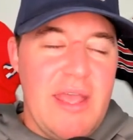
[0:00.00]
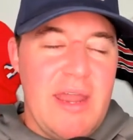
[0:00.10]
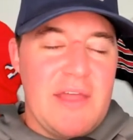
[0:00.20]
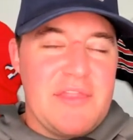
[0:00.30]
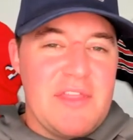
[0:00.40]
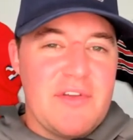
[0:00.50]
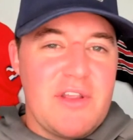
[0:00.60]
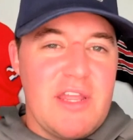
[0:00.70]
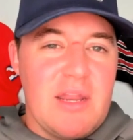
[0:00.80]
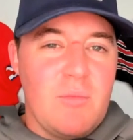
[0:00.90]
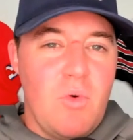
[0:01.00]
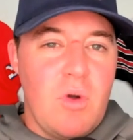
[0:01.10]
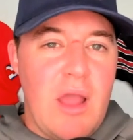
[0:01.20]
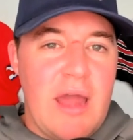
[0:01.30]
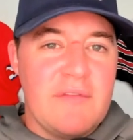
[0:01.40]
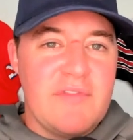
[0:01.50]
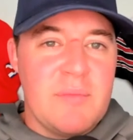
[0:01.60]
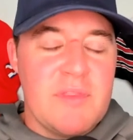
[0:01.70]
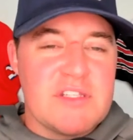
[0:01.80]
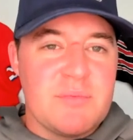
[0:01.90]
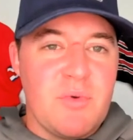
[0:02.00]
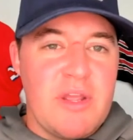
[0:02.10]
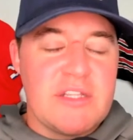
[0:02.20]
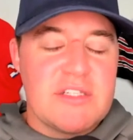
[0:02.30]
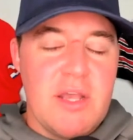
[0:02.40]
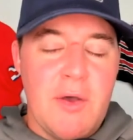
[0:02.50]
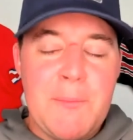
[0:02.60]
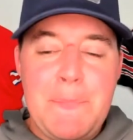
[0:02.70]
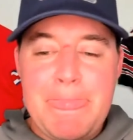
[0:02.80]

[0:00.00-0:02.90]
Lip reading: And I think they're getting more out of them this spring. So